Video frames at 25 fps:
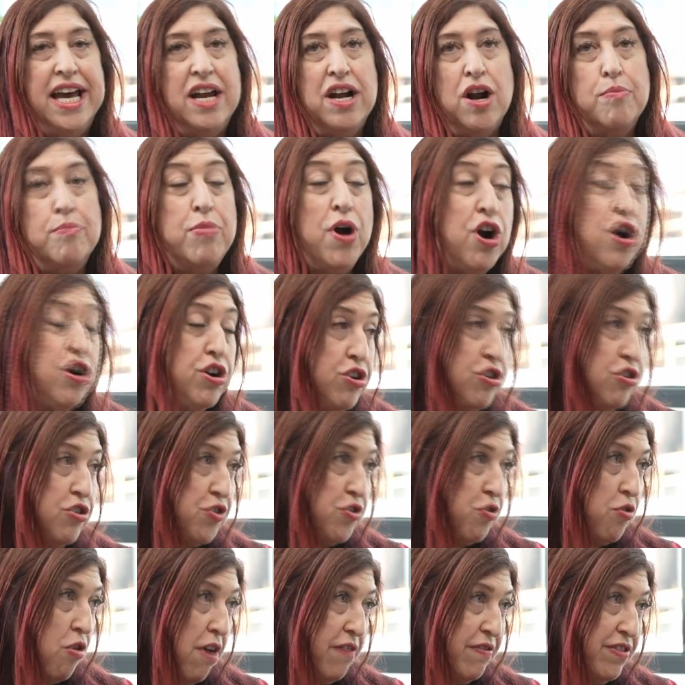And our
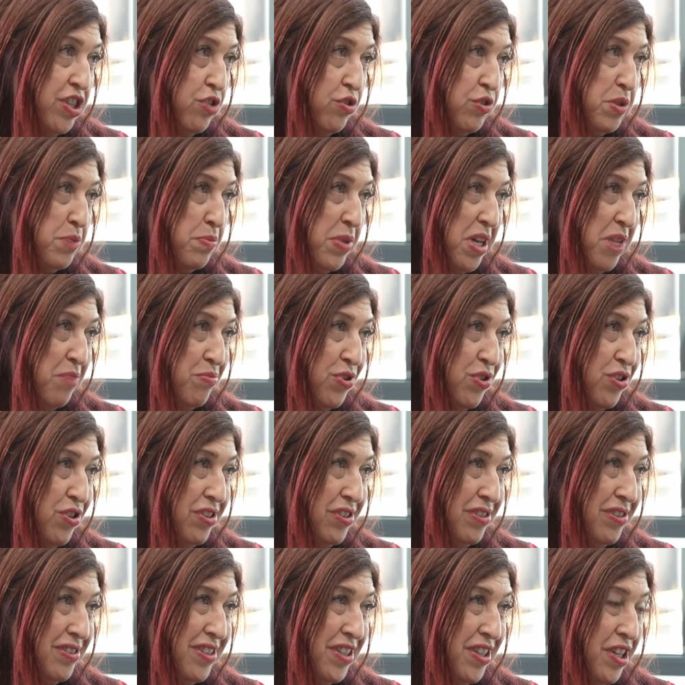partners are often those
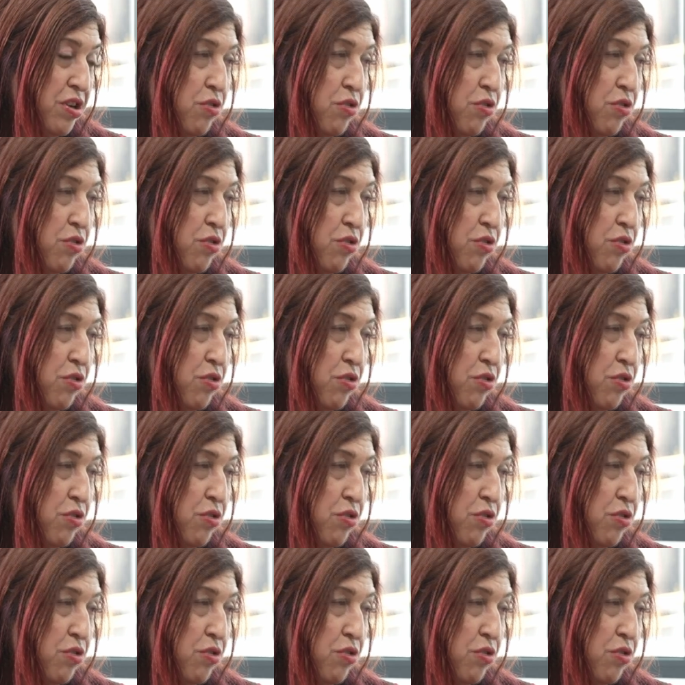people. Yeah.